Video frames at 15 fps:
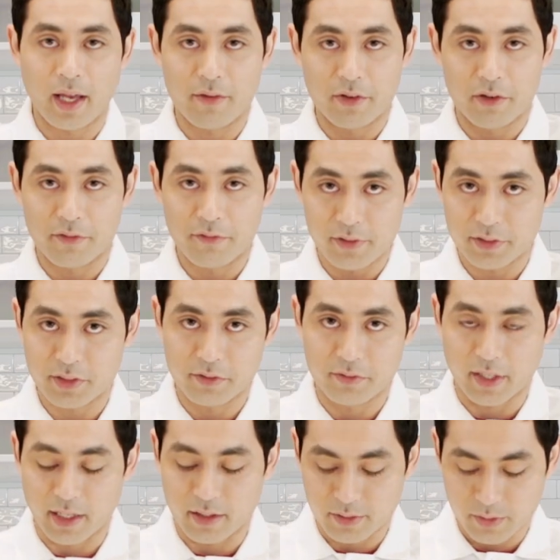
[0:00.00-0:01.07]
have your filter
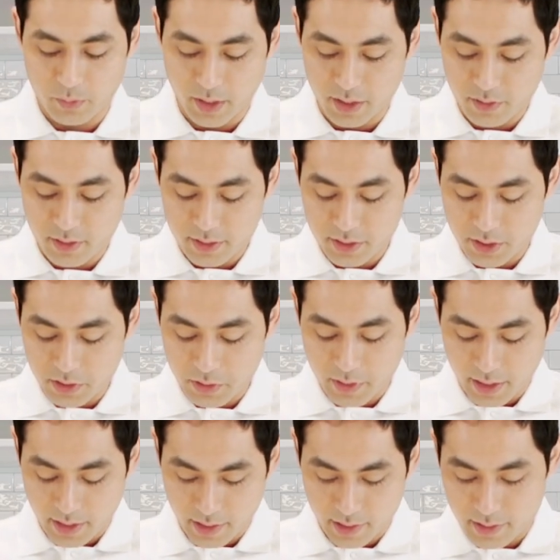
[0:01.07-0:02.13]
vial. What you can do
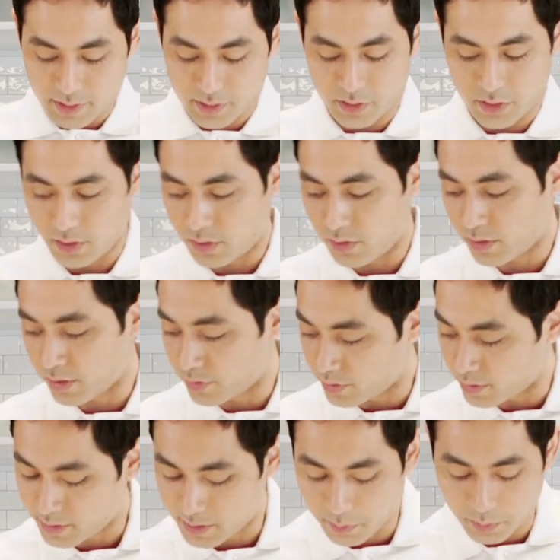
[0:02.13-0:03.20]
is you can
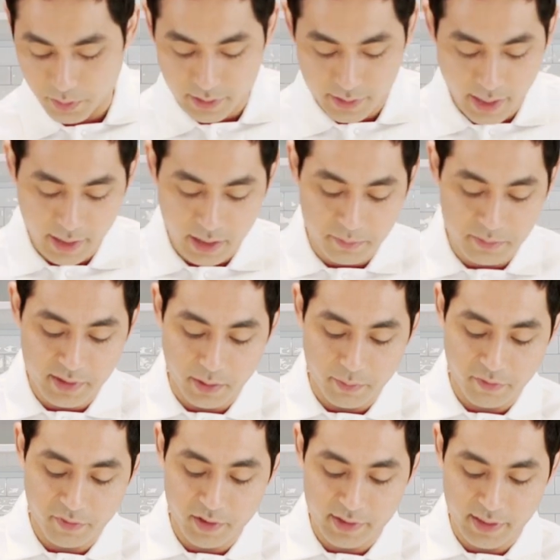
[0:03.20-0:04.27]
just simply take up some
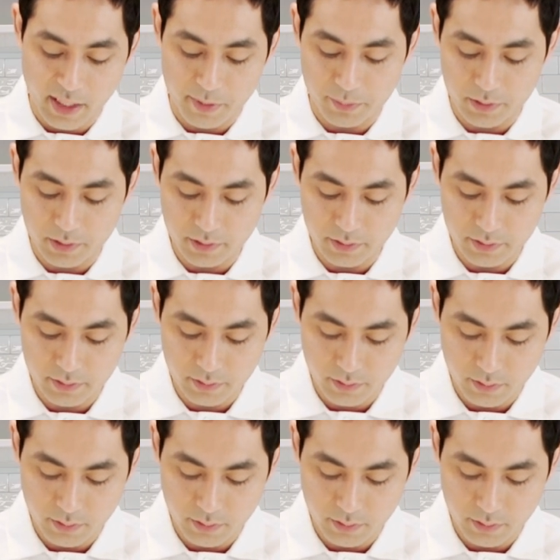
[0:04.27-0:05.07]
of your sample.